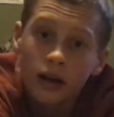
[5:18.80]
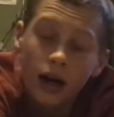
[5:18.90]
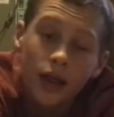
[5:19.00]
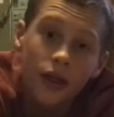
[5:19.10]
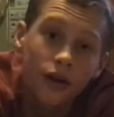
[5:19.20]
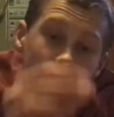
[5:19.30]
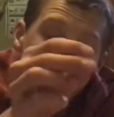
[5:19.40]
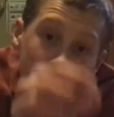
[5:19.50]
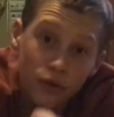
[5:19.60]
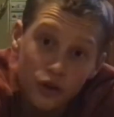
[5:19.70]
and then
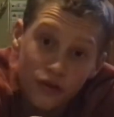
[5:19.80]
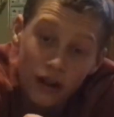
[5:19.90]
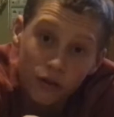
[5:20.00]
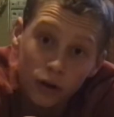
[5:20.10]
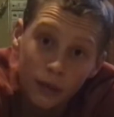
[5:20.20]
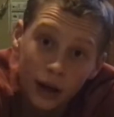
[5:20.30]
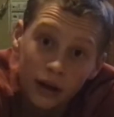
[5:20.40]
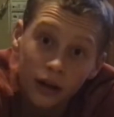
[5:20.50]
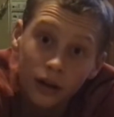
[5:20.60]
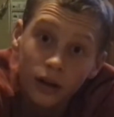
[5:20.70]
screw the valve core back
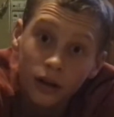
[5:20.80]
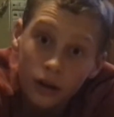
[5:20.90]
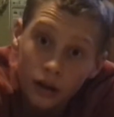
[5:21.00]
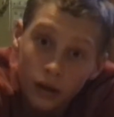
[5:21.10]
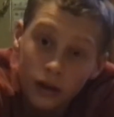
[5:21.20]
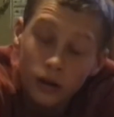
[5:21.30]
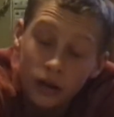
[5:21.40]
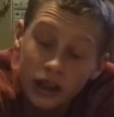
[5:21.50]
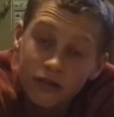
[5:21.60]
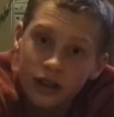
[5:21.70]
in. You
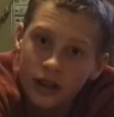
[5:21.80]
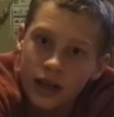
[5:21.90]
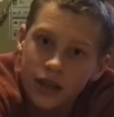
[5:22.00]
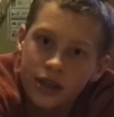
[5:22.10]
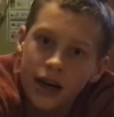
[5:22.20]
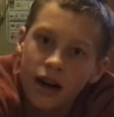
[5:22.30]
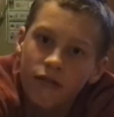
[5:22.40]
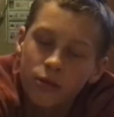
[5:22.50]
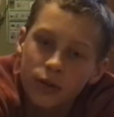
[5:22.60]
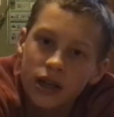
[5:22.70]
don't even need to take the tire off
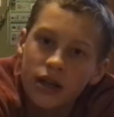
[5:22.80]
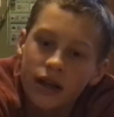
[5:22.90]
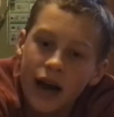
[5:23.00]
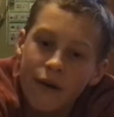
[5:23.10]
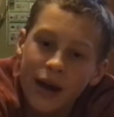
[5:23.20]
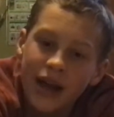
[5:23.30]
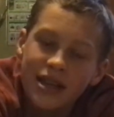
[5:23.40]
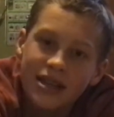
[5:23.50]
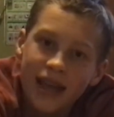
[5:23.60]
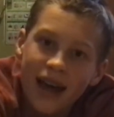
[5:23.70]
the bead. How handy
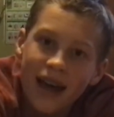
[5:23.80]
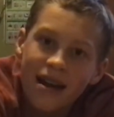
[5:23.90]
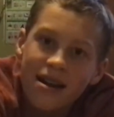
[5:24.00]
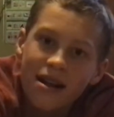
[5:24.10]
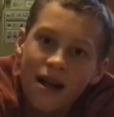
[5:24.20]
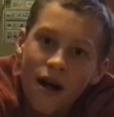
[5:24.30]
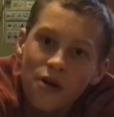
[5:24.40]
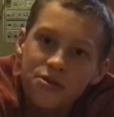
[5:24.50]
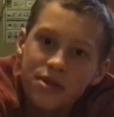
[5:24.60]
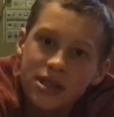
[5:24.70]
is that?
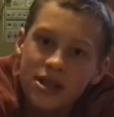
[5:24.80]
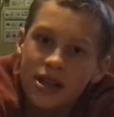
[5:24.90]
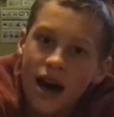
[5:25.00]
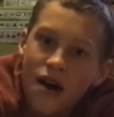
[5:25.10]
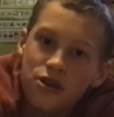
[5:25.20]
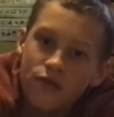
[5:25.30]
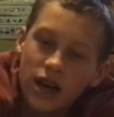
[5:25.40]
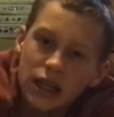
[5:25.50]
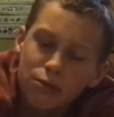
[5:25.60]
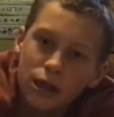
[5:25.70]
Also, these little guys are
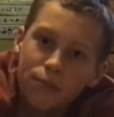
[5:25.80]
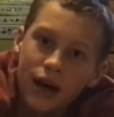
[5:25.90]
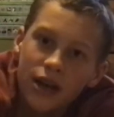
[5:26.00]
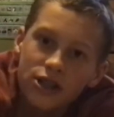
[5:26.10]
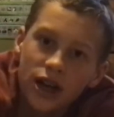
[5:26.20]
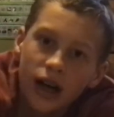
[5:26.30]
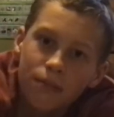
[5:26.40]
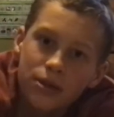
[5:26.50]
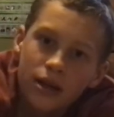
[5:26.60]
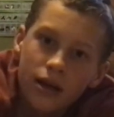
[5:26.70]
available at bike
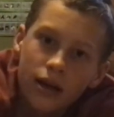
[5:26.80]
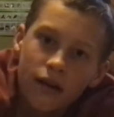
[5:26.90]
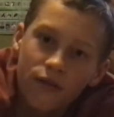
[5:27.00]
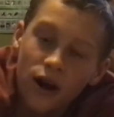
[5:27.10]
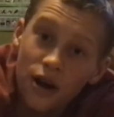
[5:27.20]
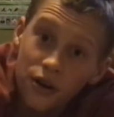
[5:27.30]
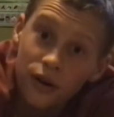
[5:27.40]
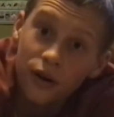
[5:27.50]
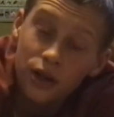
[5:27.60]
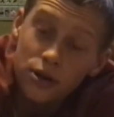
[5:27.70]
shops for
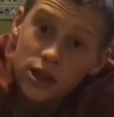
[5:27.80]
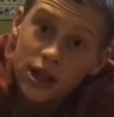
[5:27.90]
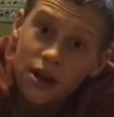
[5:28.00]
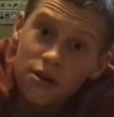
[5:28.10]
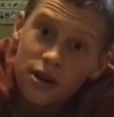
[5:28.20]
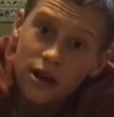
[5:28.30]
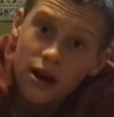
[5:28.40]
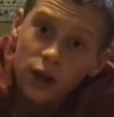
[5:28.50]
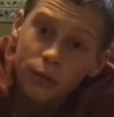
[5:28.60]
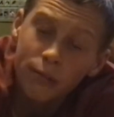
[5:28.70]
usually under
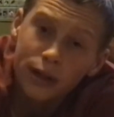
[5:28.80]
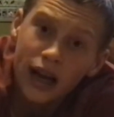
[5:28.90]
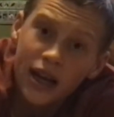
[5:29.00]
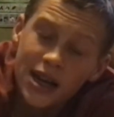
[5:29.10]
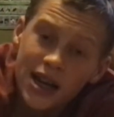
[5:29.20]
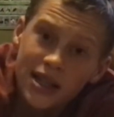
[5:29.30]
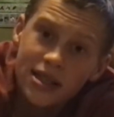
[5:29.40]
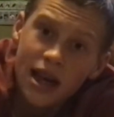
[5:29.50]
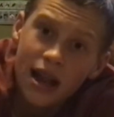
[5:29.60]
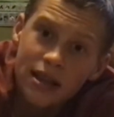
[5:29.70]
$1, maybe 99
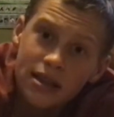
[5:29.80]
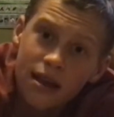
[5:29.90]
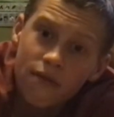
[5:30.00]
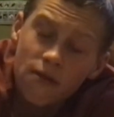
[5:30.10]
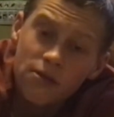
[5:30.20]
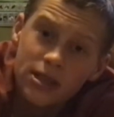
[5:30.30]
cents, 50